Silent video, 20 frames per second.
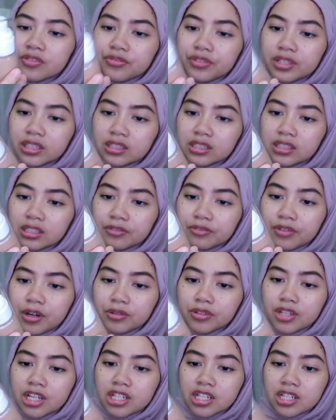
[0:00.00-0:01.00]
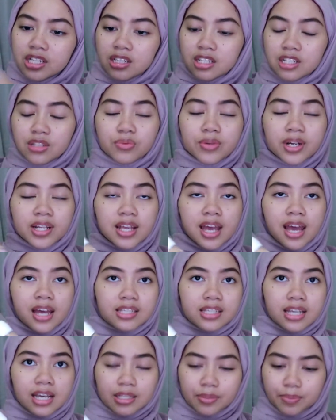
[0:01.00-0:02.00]
Filter Foundation. This one has
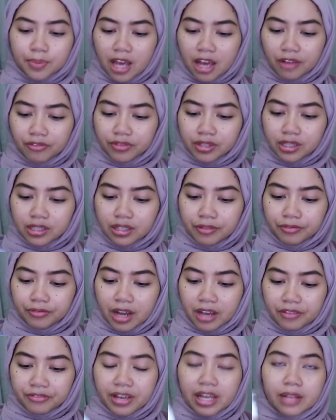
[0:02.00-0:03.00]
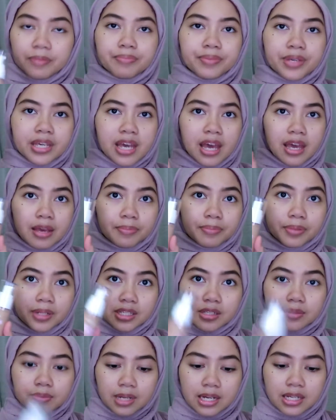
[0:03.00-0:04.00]
SPF 35 and
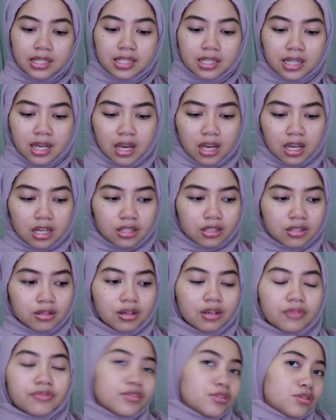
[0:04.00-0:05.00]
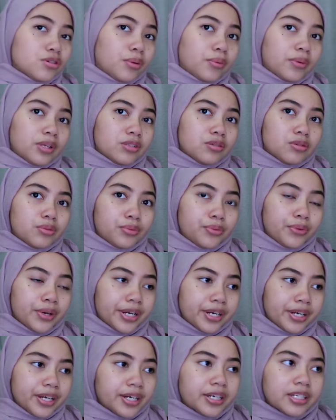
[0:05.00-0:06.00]
PA++. So if you don't want to
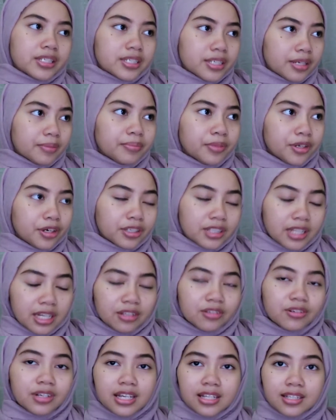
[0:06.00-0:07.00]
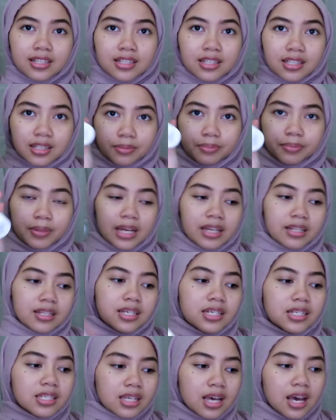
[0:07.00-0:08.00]
wear a sunblock, then you can just apply
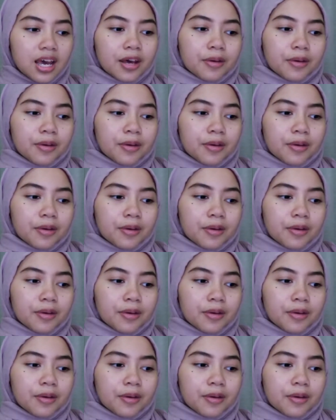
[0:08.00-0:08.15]
this.